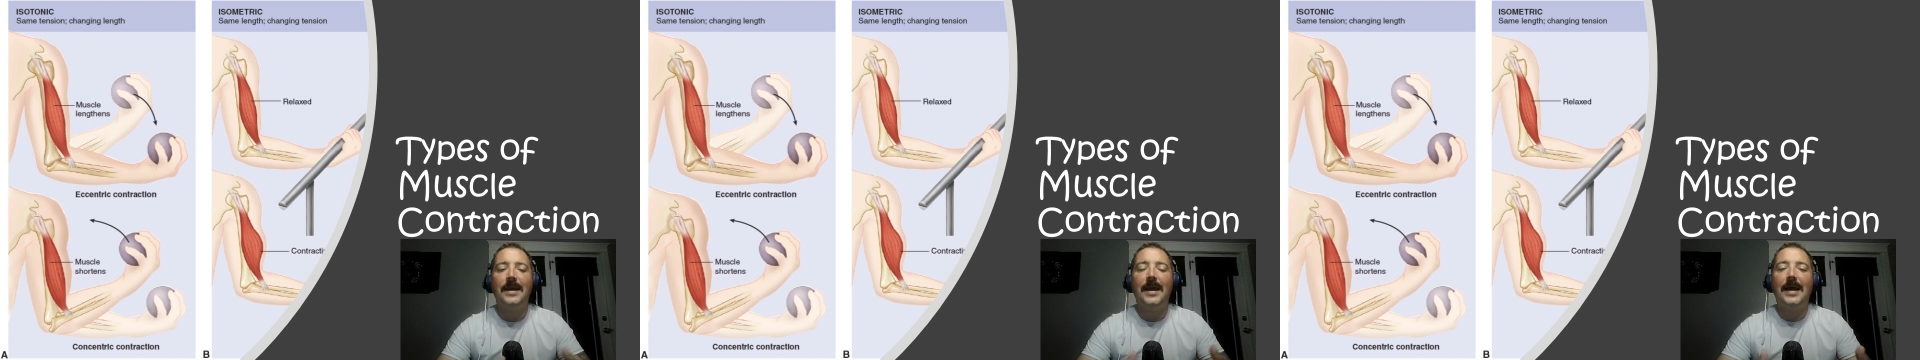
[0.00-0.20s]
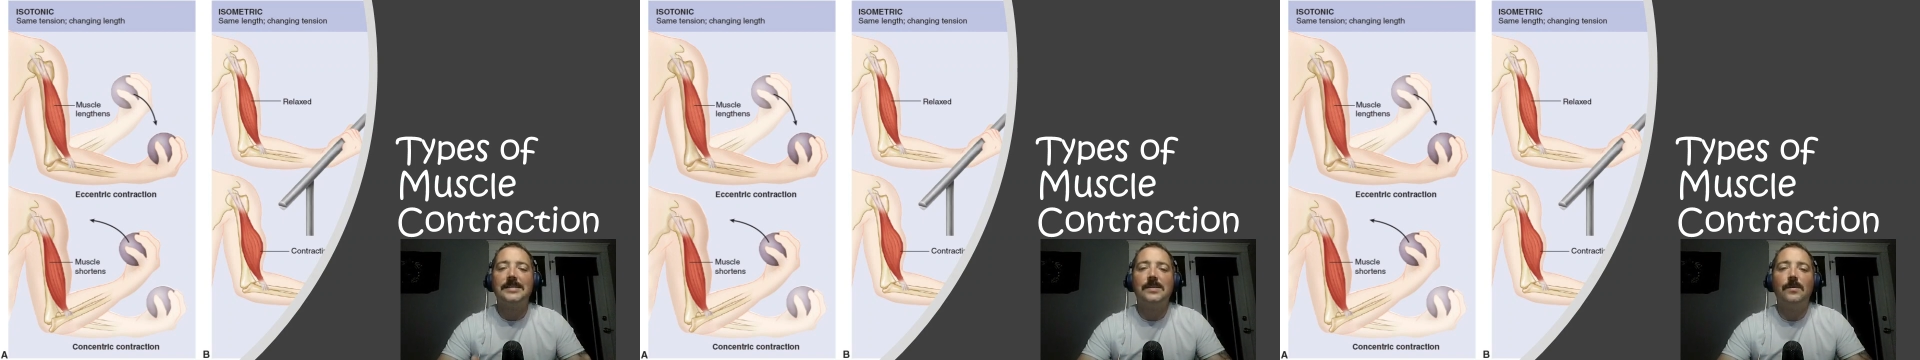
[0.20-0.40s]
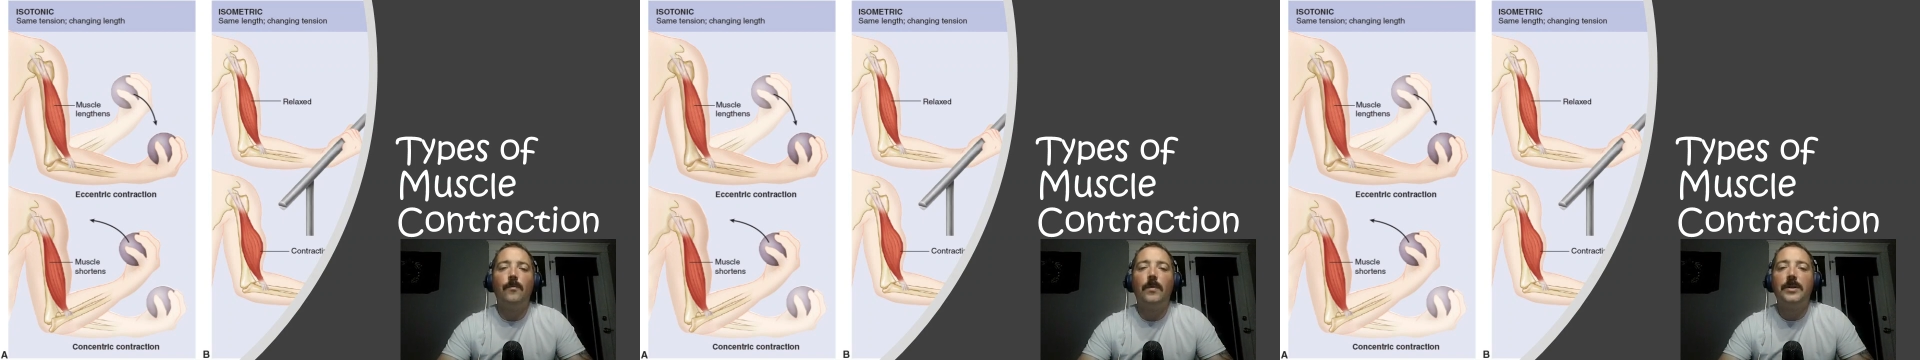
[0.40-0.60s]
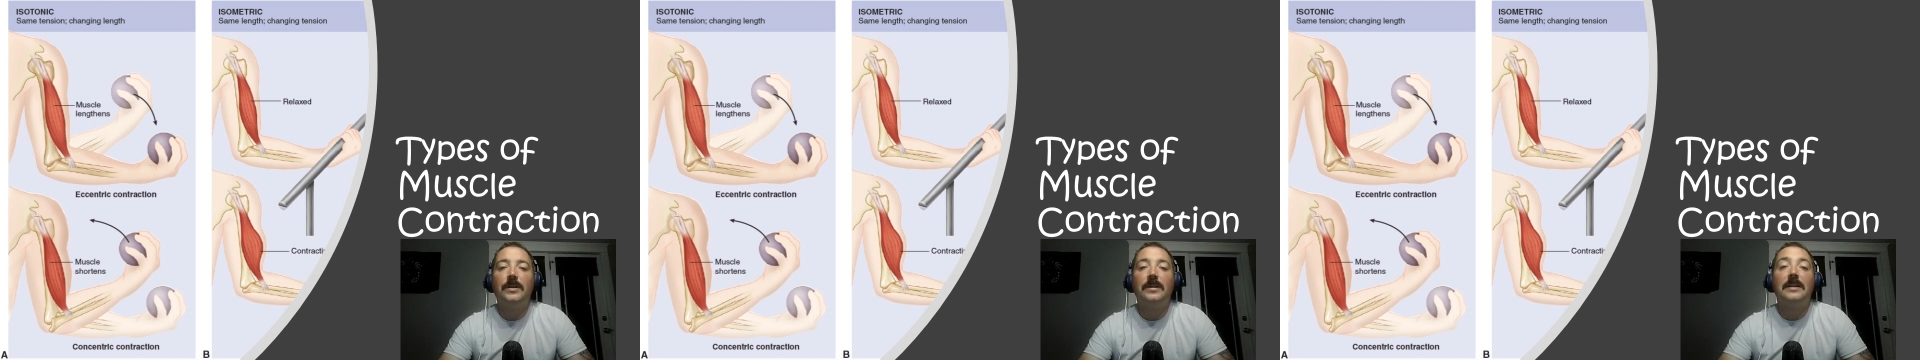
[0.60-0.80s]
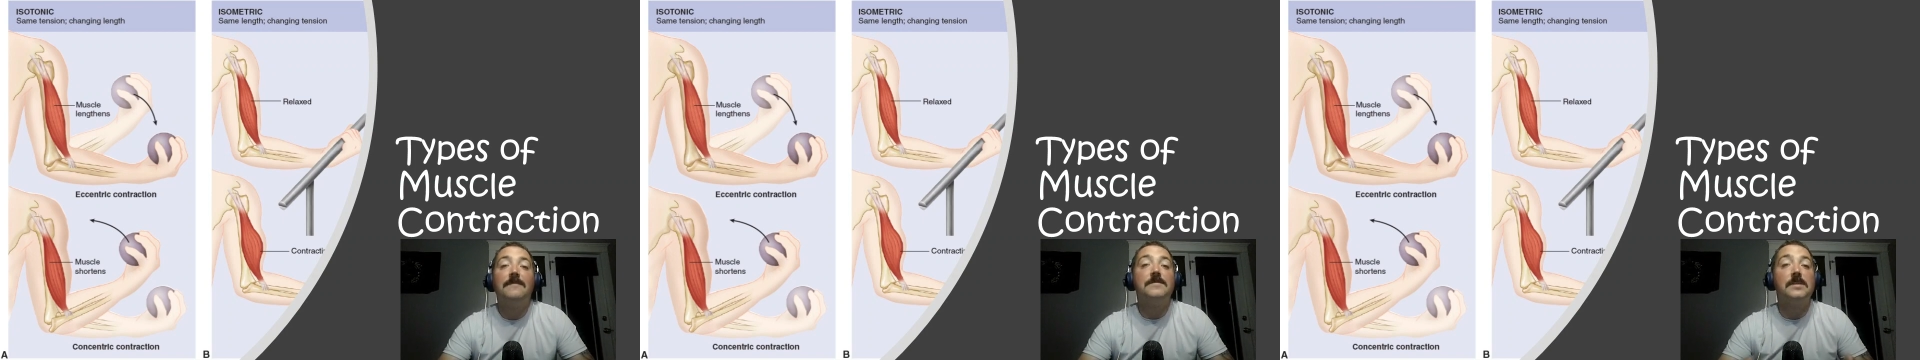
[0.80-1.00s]
as in when you
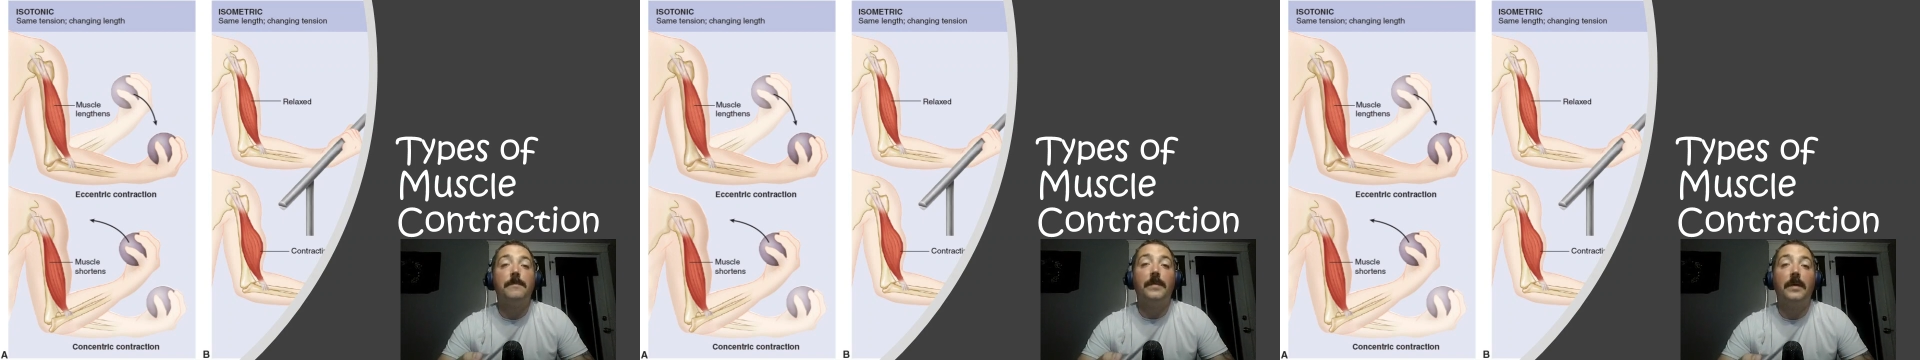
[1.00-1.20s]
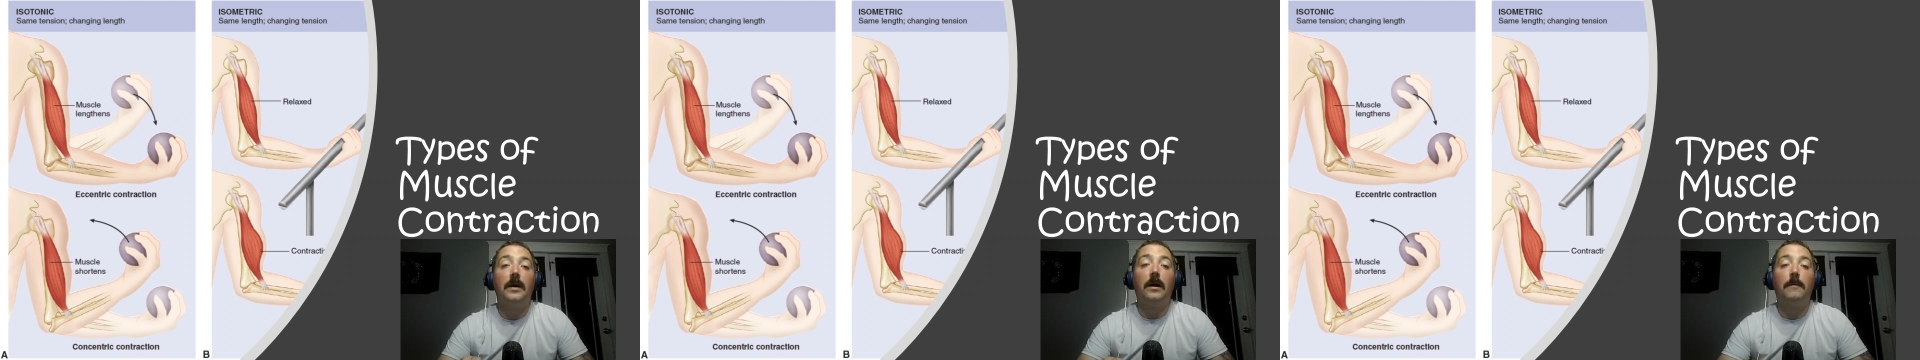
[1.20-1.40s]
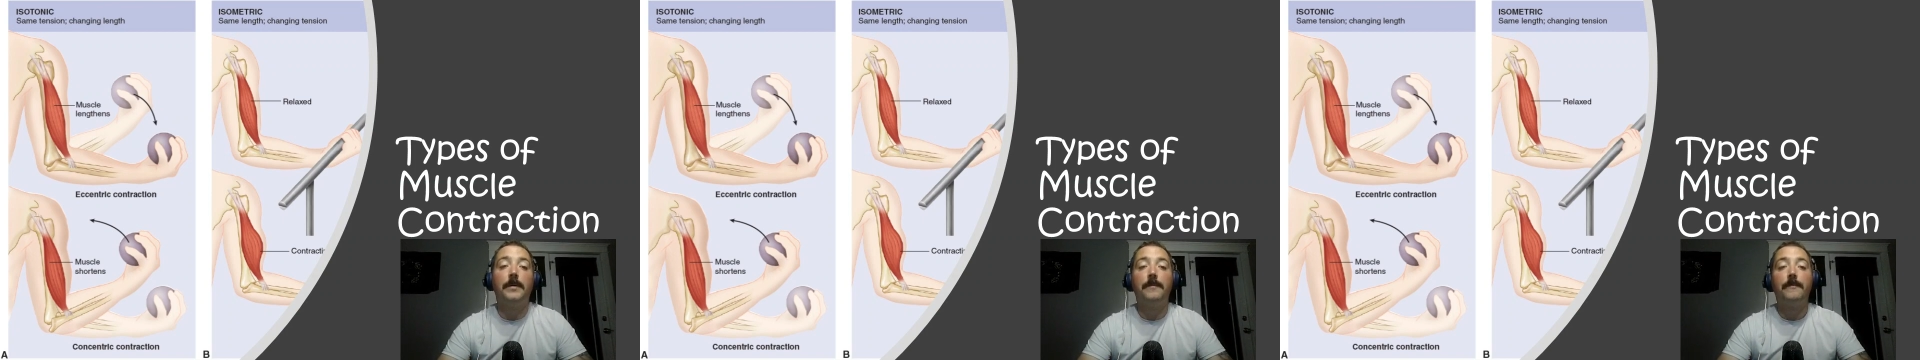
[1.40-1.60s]
lift something up,